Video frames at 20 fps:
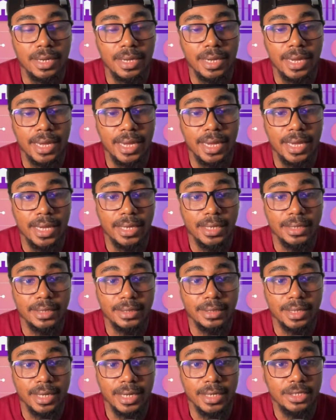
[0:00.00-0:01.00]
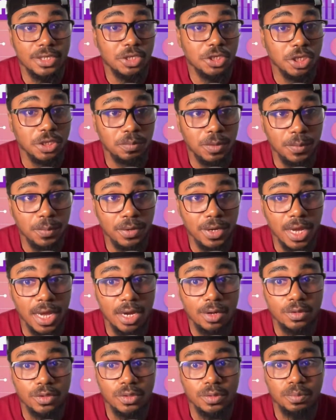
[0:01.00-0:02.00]
and teaching people
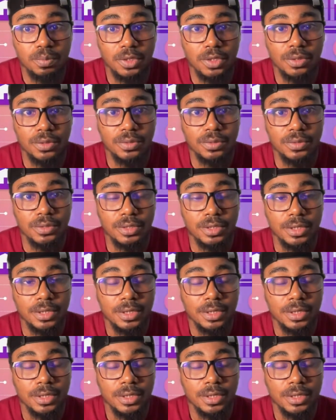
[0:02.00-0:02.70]
how to build